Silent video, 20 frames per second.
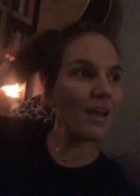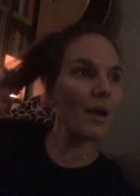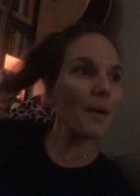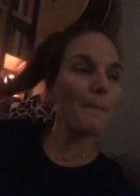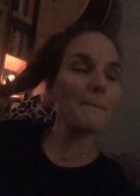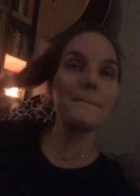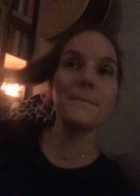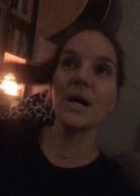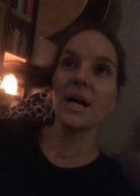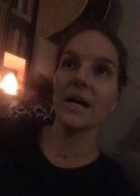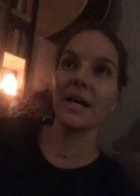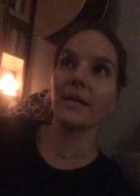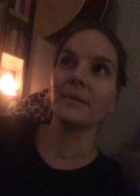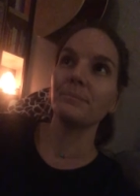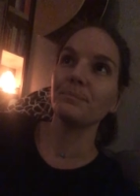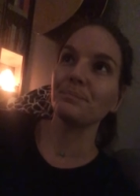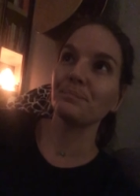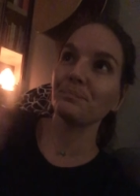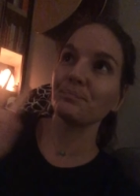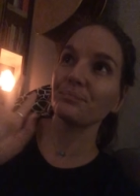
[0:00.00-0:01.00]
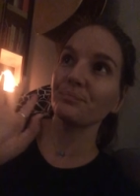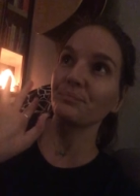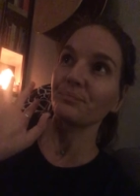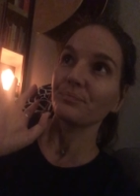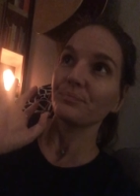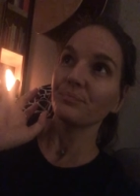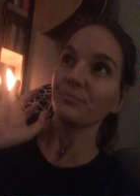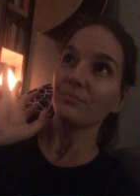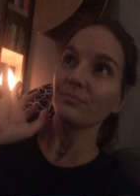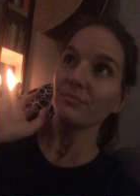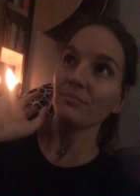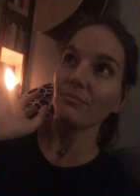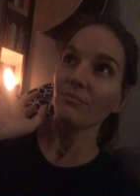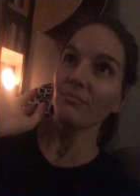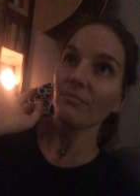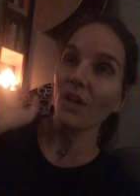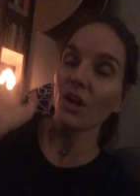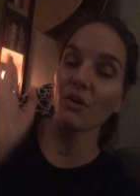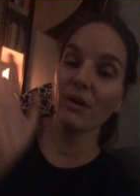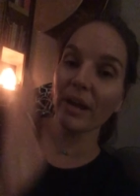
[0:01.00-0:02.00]
But
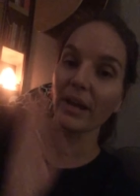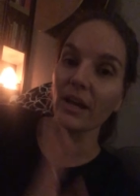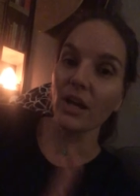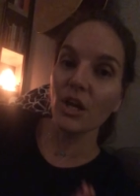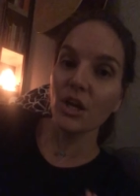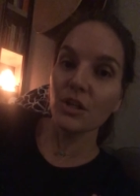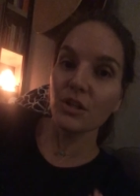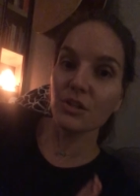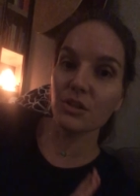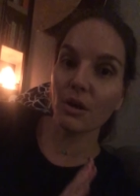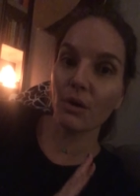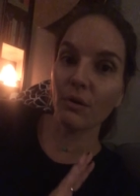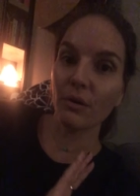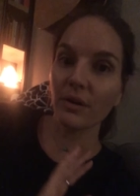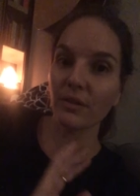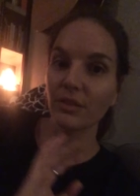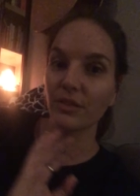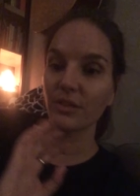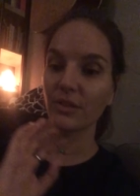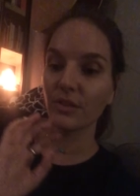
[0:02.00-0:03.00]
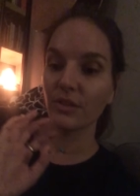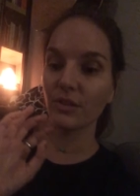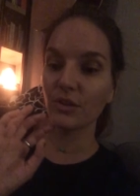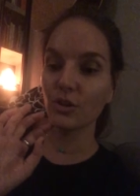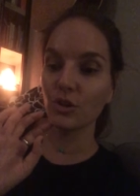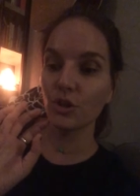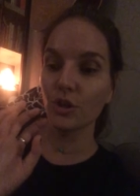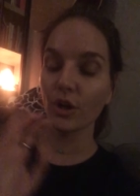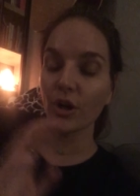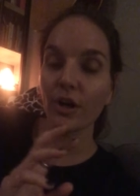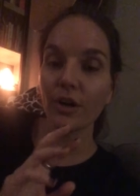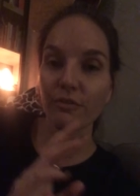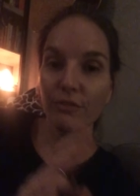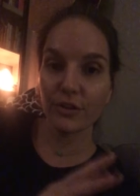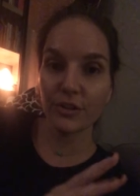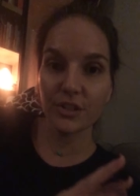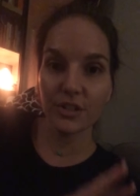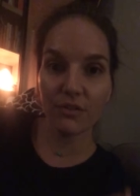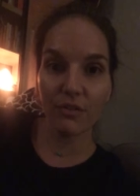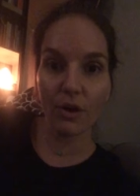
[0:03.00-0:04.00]
okay, so
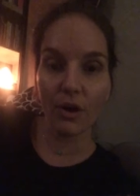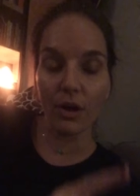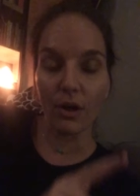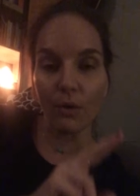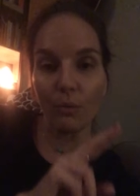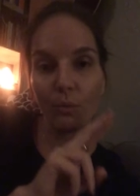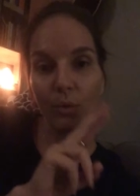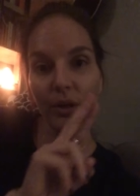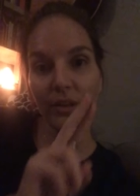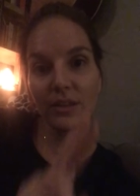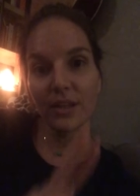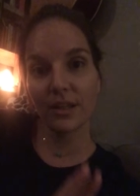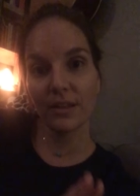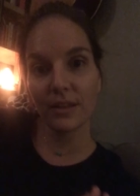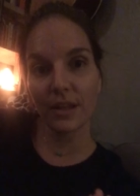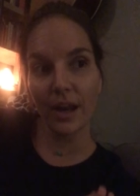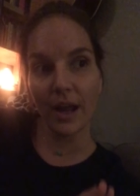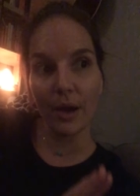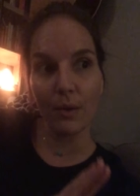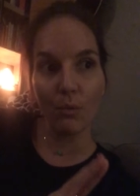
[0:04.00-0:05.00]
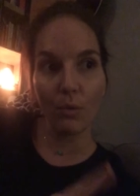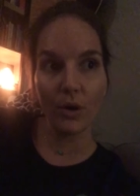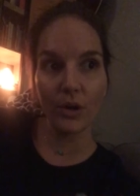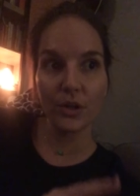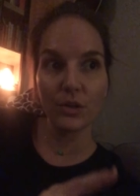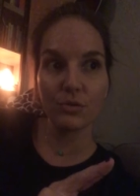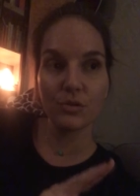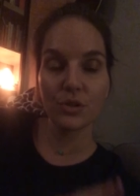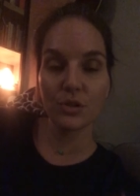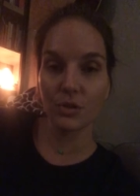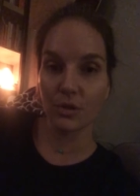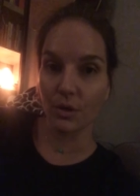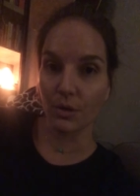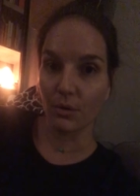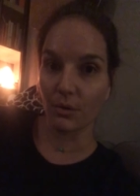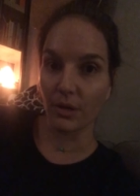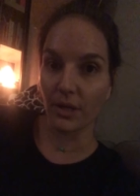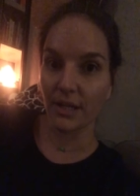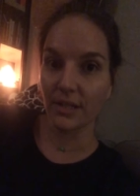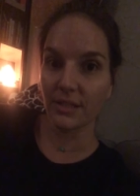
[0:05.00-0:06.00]
first of all, one thing that I want you to
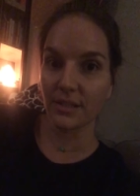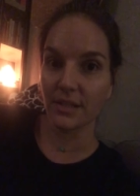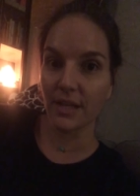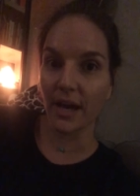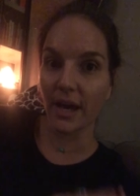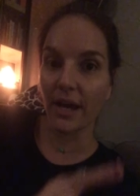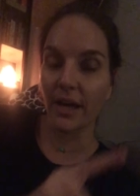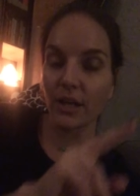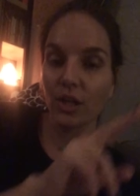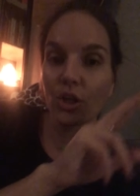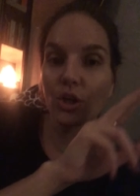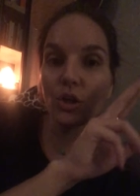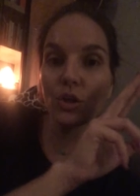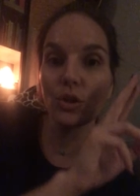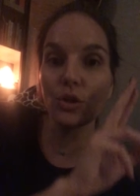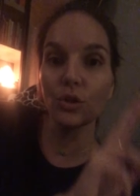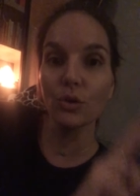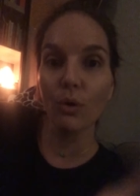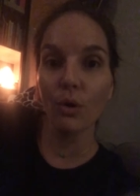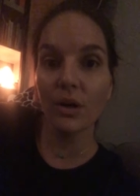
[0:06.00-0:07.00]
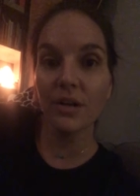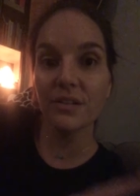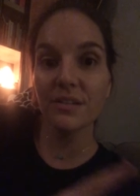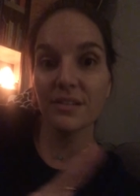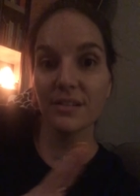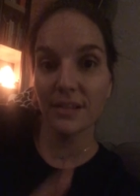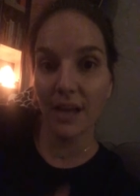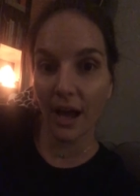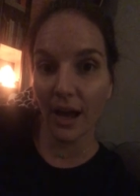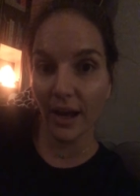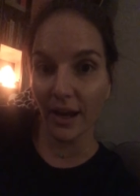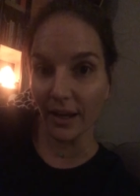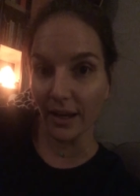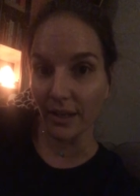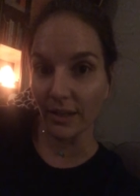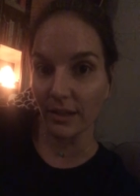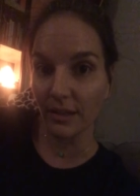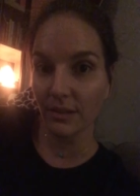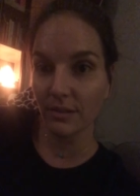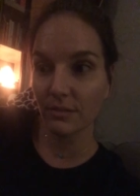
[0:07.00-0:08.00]
note is that your
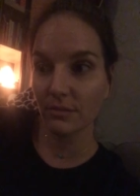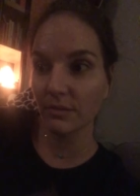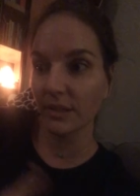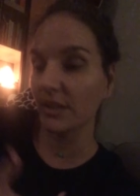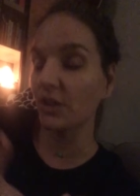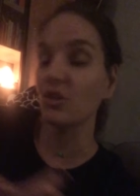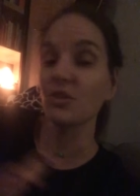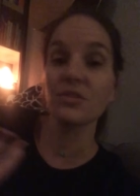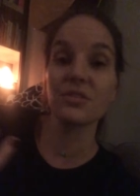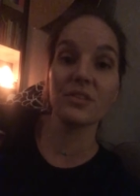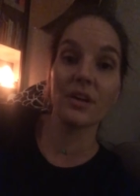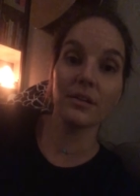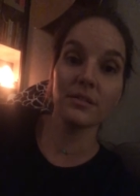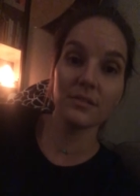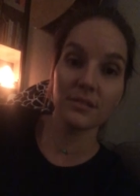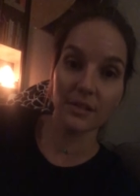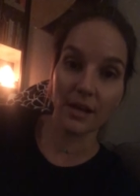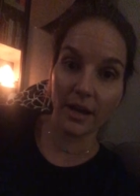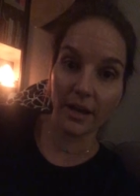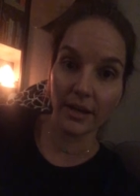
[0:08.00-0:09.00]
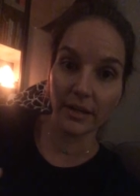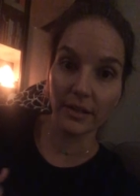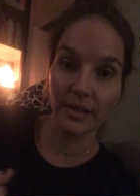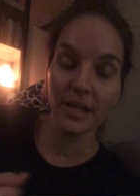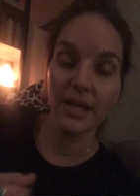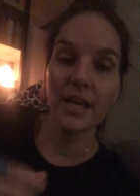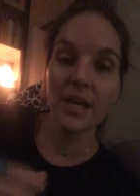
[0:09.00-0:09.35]
sign, like your sun sign,